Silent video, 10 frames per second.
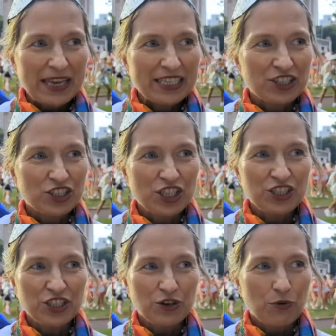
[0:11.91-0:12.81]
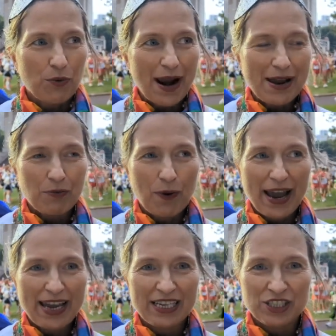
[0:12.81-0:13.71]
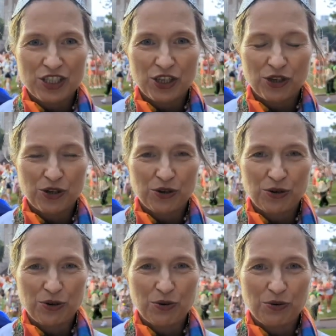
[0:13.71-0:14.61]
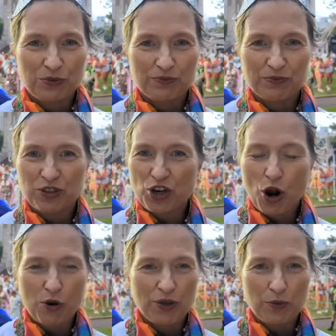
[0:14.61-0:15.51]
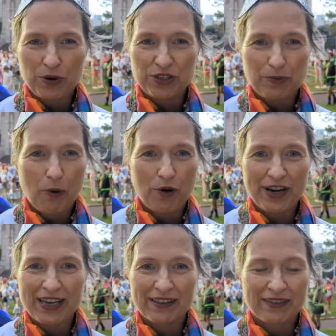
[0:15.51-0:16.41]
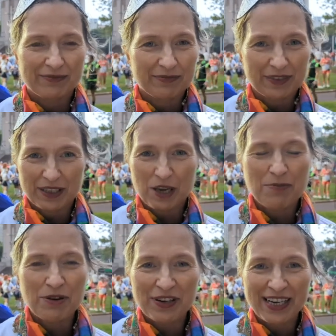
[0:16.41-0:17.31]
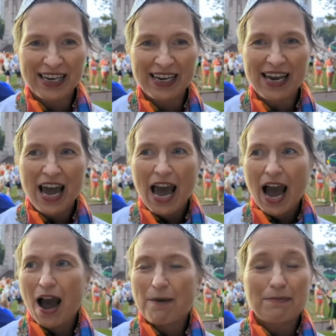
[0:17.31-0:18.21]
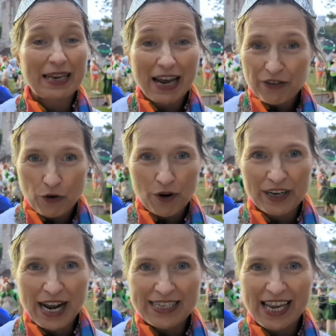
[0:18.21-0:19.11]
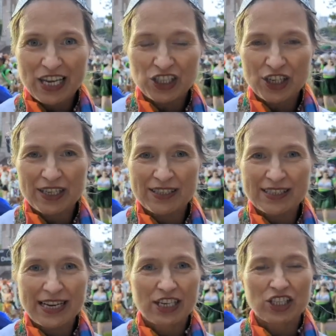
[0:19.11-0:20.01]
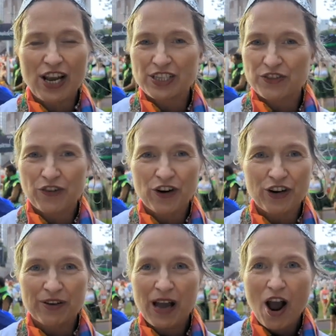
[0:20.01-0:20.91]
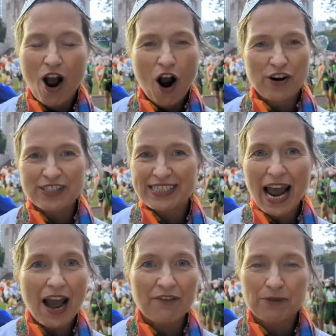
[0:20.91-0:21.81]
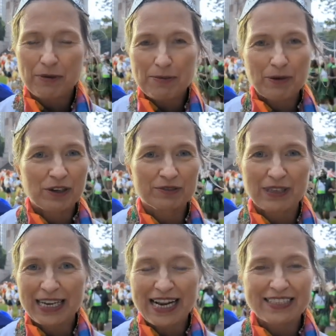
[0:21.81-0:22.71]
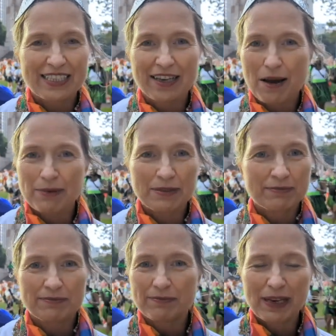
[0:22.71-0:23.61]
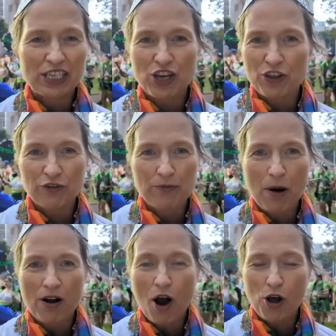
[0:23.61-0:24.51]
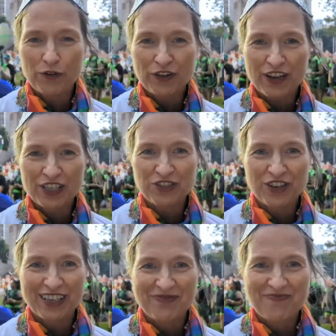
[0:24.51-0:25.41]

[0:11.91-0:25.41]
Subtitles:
It's just a great way to show that we're supporting community, meet other organizations, and a chance for our staff and people connected to come and meet each other from all over the country.